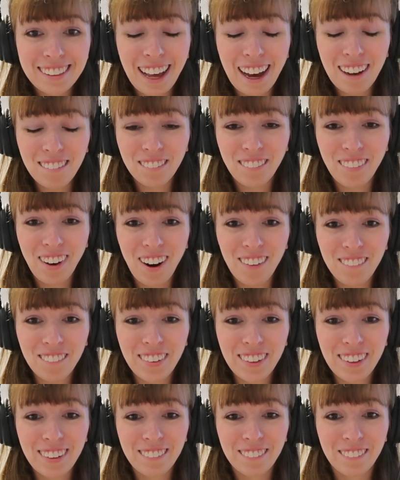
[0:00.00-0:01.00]
That mop
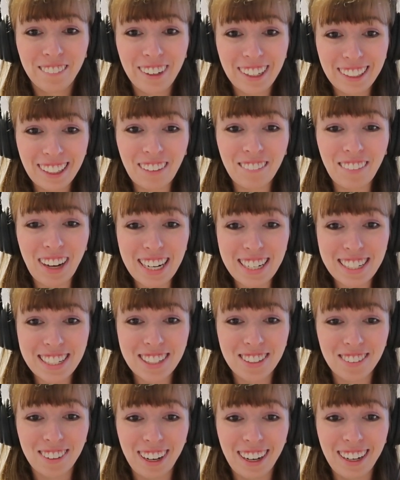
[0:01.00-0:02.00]
really
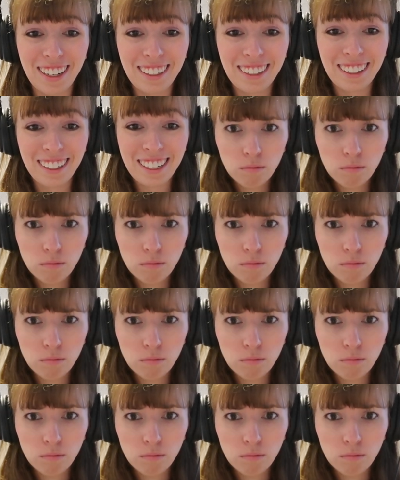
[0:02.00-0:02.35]
matches well.